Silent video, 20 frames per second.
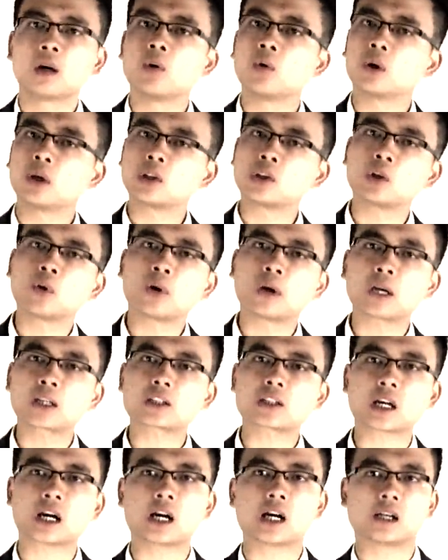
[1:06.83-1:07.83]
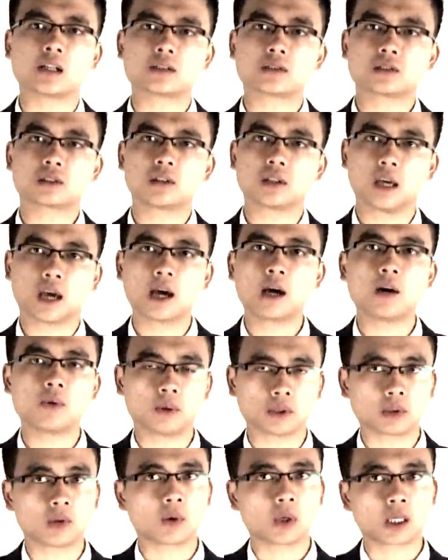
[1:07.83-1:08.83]
we're doing a task,
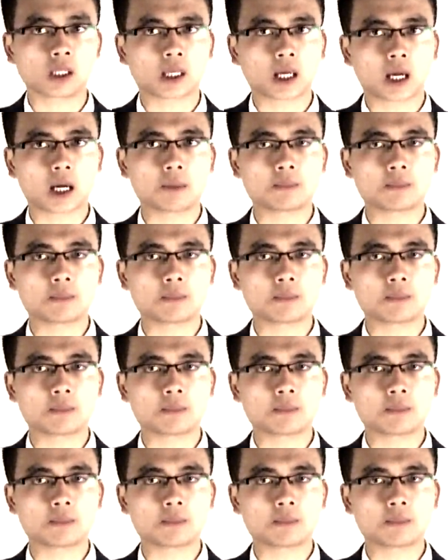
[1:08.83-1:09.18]
we're doing